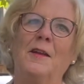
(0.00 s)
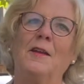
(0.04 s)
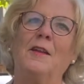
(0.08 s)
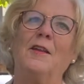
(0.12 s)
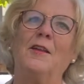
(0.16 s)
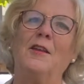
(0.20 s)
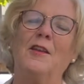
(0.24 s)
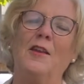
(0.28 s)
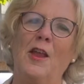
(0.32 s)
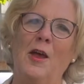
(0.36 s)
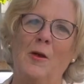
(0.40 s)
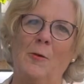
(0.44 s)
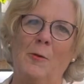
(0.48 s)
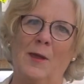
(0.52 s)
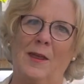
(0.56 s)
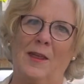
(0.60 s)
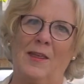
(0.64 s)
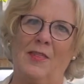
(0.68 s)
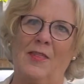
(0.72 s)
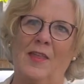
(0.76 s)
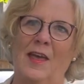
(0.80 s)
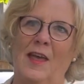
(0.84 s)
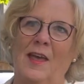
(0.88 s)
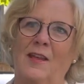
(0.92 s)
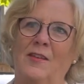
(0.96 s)
knowing
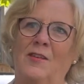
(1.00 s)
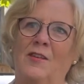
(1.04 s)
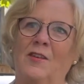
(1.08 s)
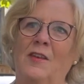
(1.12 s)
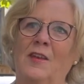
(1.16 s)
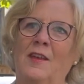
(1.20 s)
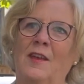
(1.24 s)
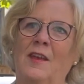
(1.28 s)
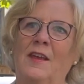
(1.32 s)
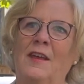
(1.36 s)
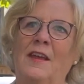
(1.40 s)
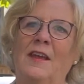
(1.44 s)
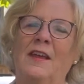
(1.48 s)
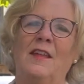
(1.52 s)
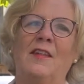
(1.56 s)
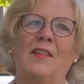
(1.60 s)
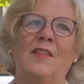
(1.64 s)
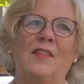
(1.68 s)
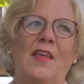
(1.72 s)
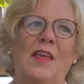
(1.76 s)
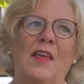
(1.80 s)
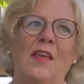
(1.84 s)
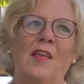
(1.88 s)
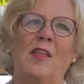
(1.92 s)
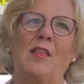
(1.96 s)
that
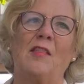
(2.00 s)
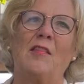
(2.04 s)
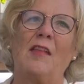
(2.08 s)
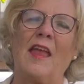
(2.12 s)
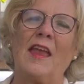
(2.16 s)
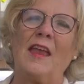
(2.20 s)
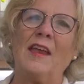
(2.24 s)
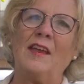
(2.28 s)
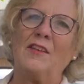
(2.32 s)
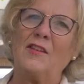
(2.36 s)
things take